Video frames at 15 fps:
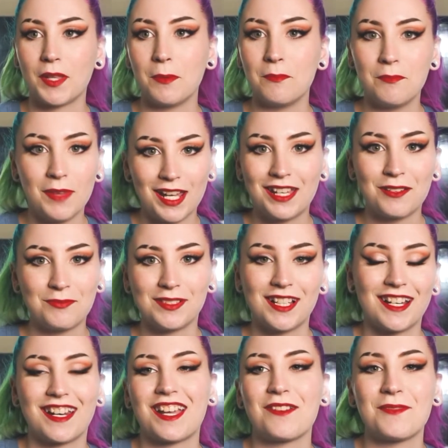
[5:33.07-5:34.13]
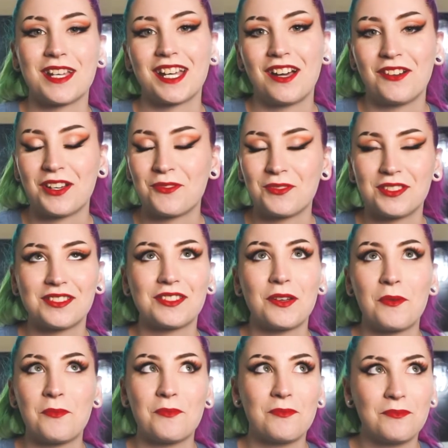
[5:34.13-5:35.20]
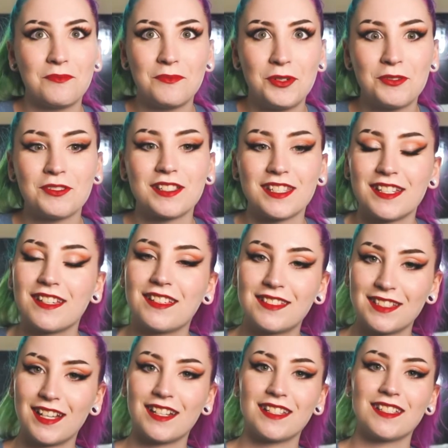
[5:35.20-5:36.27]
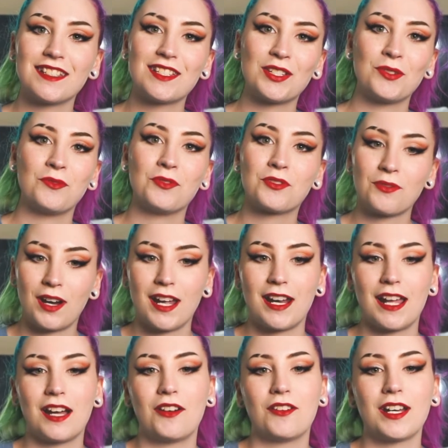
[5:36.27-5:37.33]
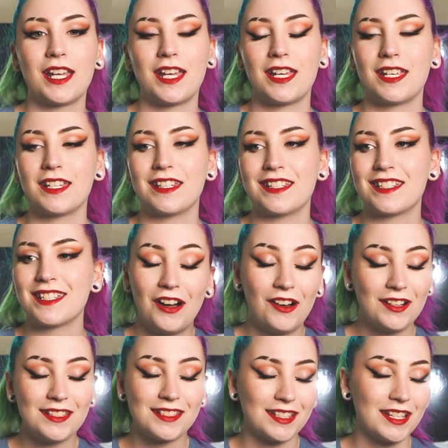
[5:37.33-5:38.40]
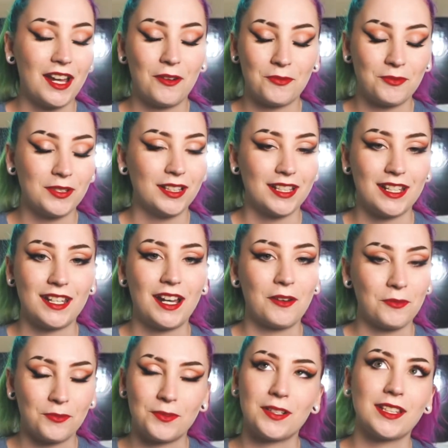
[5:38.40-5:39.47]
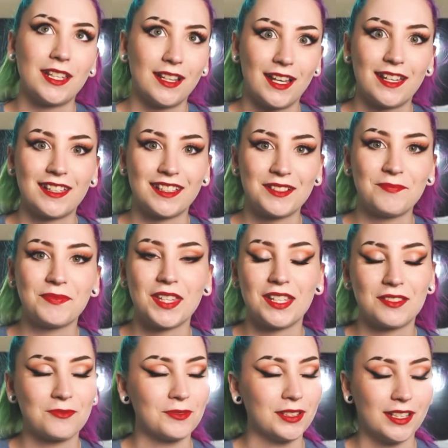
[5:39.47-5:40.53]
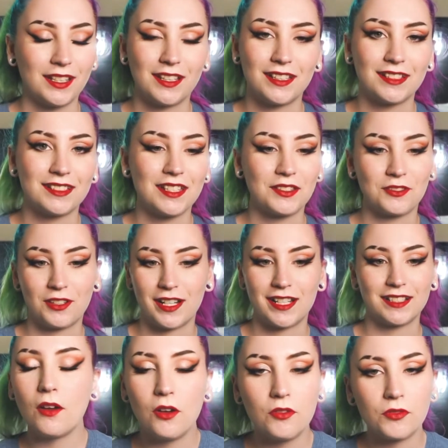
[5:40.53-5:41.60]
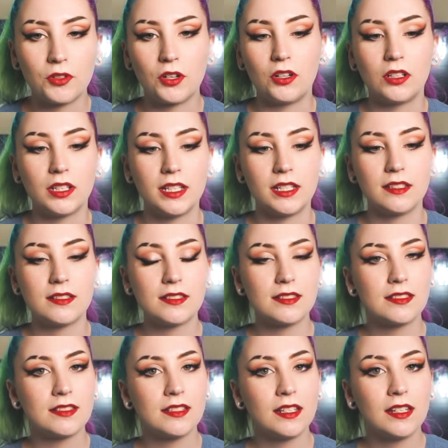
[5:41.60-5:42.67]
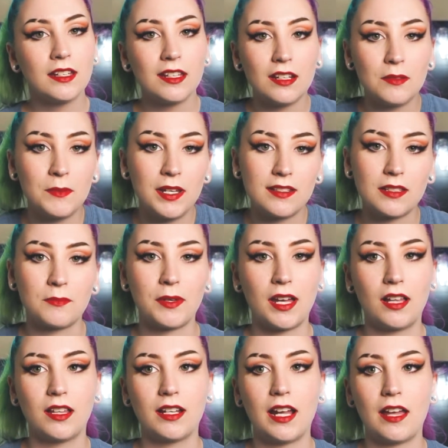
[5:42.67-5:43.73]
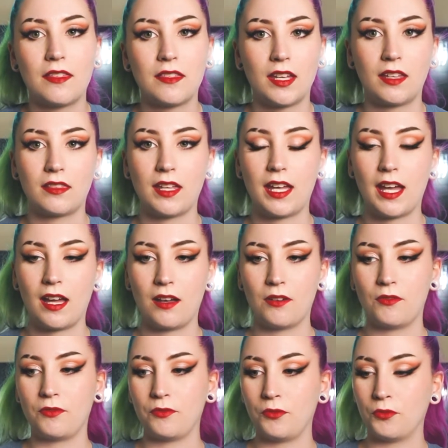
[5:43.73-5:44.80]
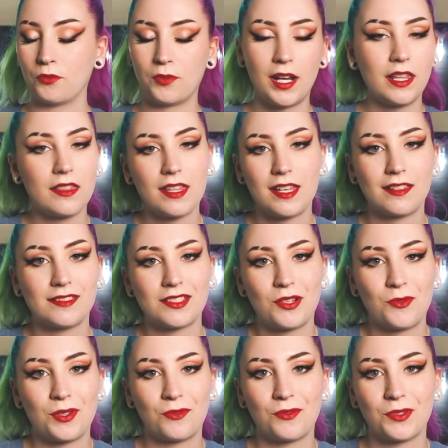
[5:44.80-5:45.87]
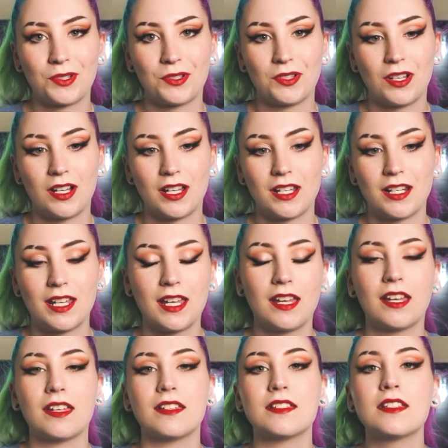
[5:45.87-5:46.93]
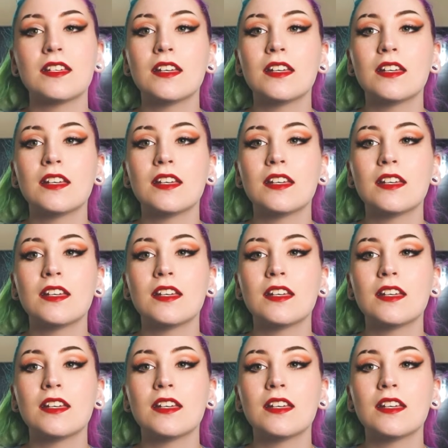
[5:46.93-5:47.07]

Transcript: makeup line coming out, I was more than excited to try it out, and honestly, I really like it. It's really good. It's great. Overall, it's an amazing palette. I think they have great things going for their line, and